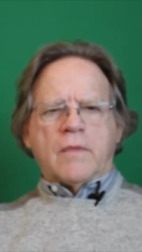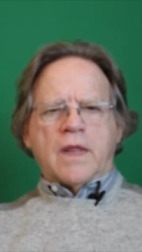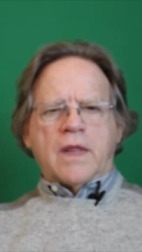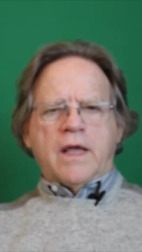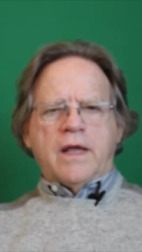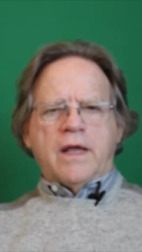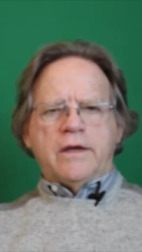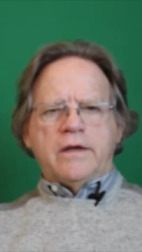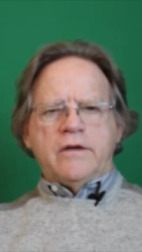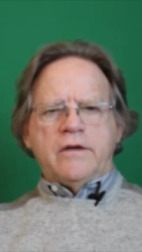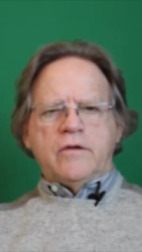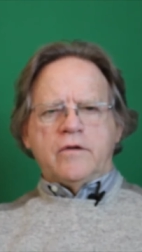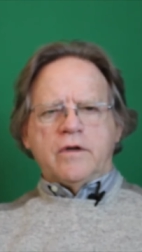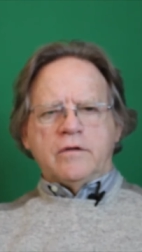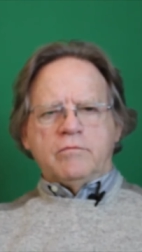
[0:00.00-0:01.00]
And then you
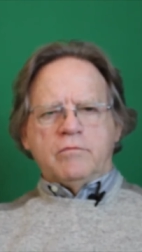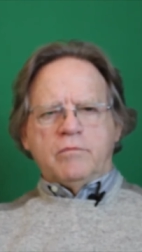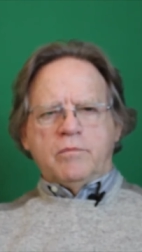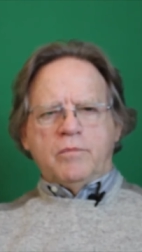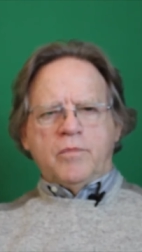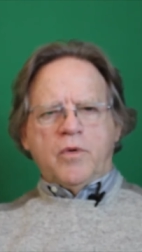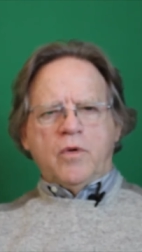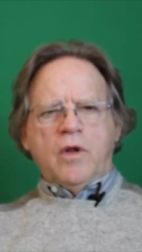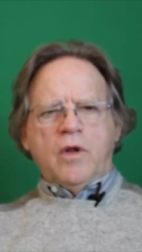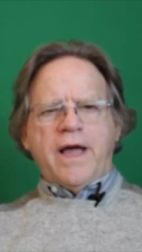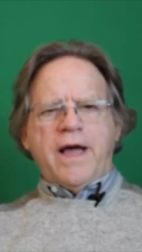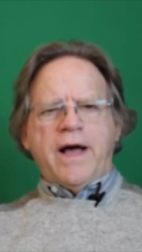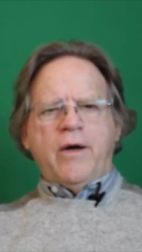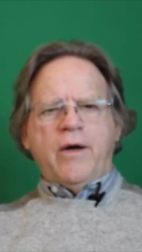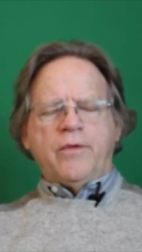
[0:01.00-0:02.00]
can pull
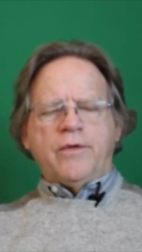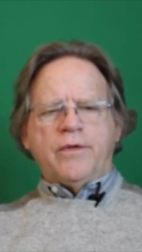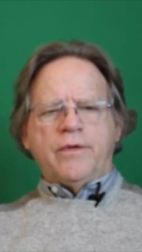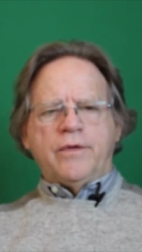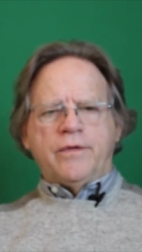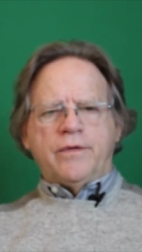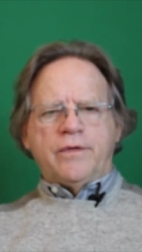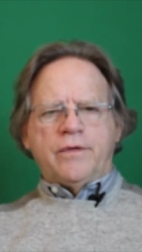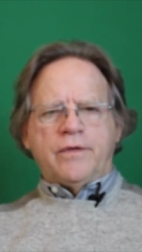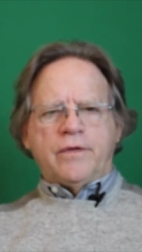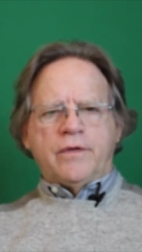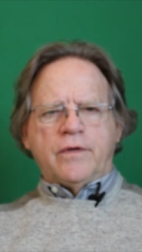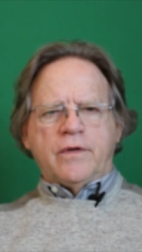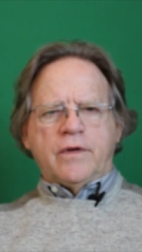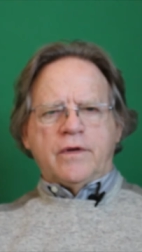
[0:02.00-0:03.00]
out,
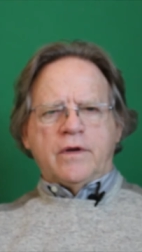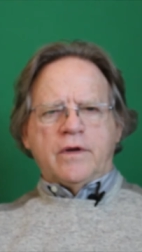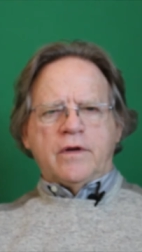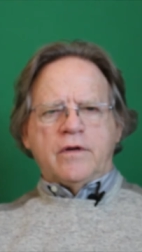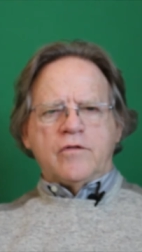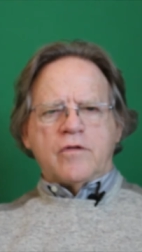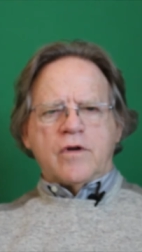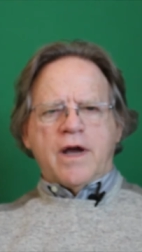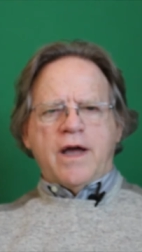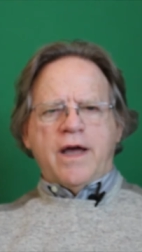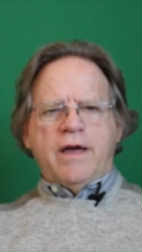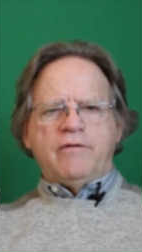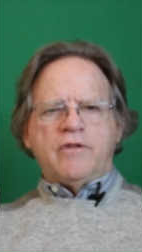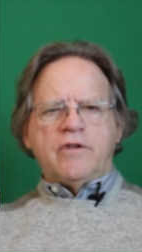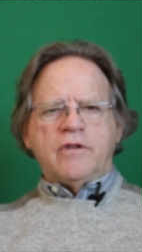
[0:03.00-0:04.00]

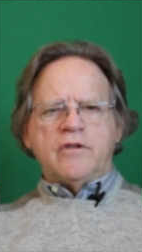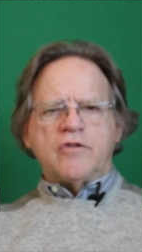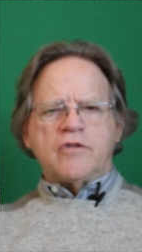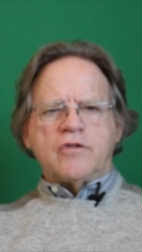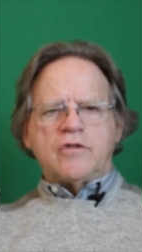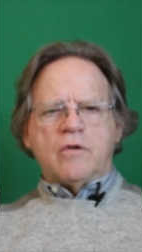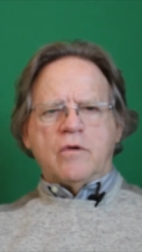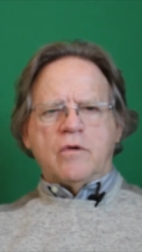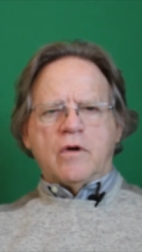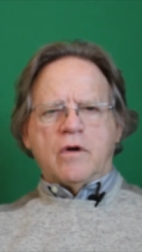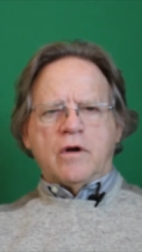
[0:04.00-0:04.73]
drive to the store,